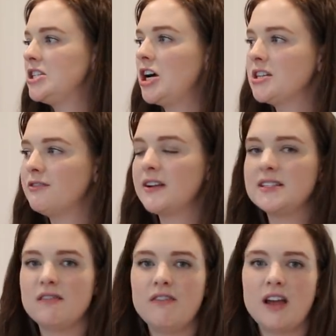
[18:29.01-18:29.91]
talk to
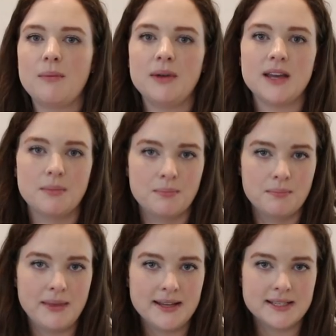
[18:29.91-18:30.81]
friends and family, and
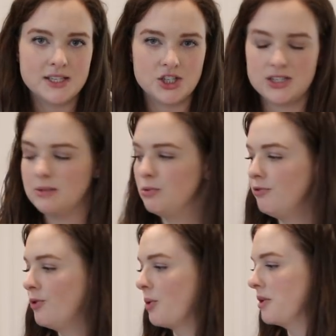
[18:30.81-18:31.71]
make decisions and move
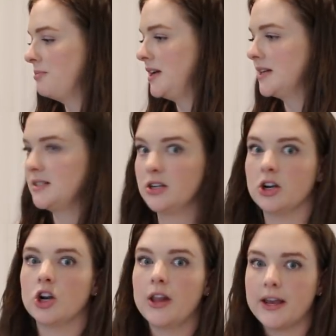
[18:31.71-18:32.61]
forward because there
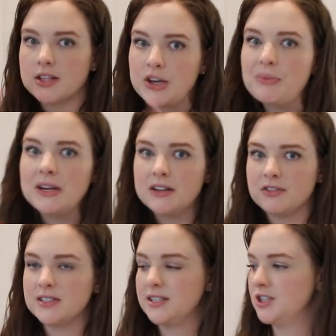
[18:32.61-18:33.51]
are like so many
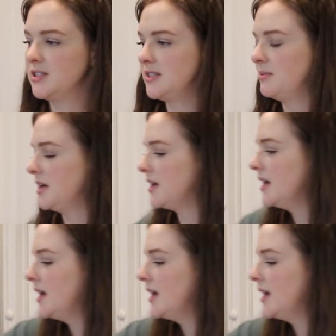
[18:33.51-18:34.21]
different decisions to make.